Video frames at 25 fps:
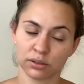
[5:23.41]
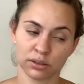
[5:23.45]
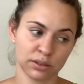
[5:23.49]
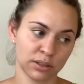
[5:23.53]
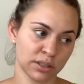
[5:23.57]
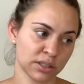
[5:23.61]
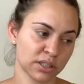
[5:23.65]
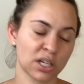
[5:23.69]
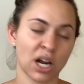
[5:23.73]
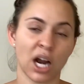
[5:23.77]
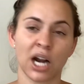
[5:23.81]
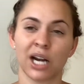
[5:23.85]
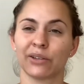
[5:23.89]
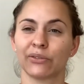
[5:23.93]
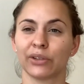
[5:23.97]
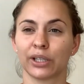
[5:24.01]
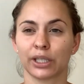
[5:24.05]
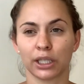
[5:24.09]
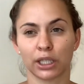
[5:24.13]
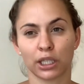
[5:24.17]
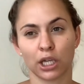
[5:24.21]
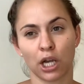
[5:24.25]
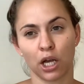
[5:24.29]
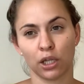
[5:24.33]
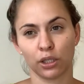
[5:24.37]
It's kind of like a
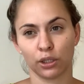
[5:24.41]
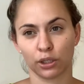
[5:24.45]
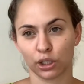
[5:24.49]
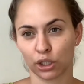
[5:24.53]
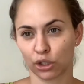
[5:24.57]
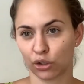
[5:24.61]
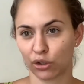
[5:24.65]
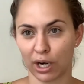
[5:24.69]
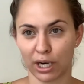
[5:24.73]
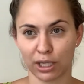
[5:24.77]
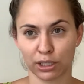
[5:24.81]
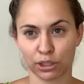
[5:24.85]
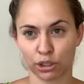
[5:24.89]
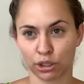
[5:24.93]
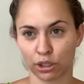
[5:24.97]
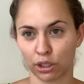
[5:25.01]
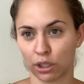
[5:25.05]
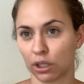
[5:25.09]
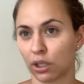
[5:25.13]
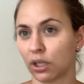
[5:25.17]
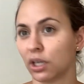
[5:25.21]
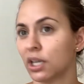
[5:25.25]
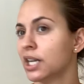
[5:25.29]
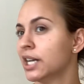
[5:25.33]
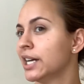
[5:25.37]
color corrector.